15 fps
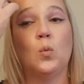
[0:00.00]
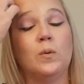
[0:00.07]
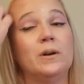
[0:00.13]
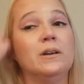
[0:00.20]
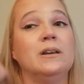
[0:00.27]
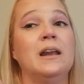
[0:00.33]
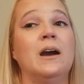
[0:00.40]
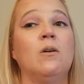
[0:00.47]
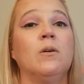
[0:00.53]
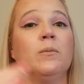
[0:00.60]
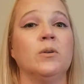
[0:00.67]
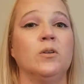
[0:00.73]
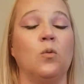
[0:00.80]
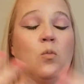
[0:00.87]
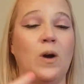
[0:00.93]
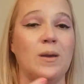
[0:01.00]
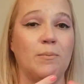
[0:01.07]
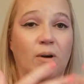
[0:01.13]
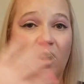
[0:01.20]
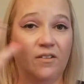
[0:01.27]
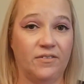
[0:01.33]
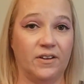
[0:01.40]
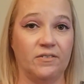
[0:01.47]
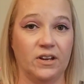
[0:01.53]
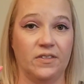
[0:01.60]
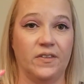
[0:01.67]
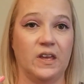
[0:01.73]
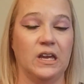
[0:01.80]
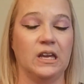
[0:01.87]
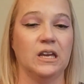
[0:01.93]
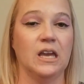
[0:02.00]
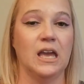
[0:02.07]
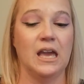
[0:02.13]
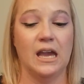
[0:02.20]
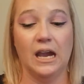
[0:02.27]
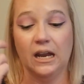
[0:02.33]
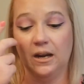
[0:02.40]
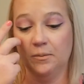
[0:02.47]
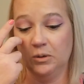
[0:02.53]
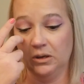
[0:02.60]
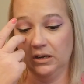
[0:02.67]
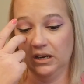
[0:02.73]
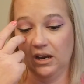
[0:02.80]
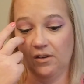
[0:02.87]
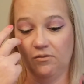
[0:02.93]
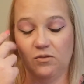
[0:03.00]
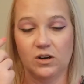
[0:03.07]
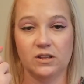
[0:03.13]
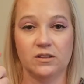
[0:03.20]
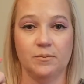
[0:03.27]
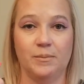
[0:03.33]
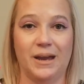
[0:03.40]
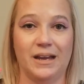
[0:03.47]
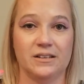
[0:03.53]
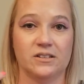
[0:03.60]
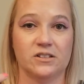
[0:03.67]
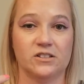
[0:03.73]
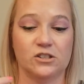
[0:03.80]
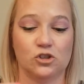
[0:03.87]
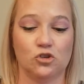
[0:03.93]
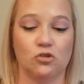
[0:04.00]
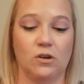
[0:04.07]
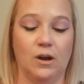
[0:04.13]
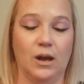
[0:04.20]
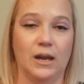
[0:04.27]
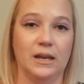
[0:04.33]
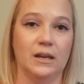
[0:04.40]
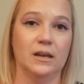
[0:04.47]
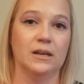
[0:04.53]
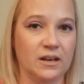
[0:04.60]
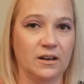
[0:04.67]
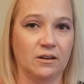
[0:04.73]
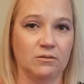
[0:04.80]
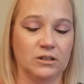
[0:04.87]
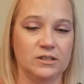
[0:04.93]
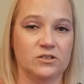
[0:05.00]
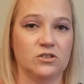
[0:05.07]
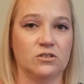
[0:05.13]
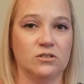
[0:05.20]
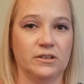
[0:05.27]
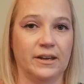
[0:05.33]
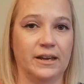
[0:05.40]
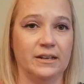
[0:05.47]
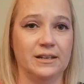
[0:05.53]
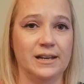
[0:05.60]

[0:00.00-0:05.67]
Now I'm gonna wipe off everything and I'm gonna give one of the masks a try and I'll insert that